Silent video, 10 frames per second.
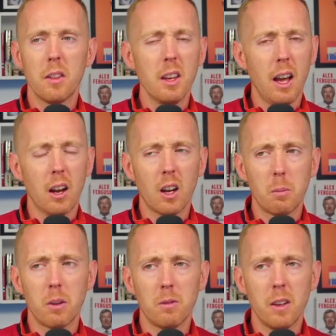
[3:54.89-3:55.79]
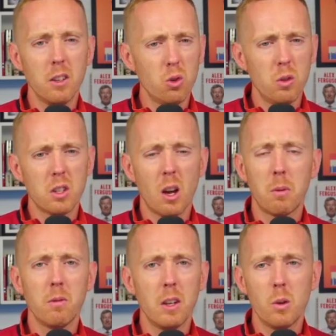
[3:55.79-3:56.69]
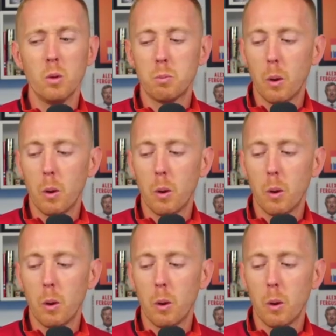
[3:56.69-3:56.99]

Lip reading: I think he had a couple of injuries, a couple of niggles.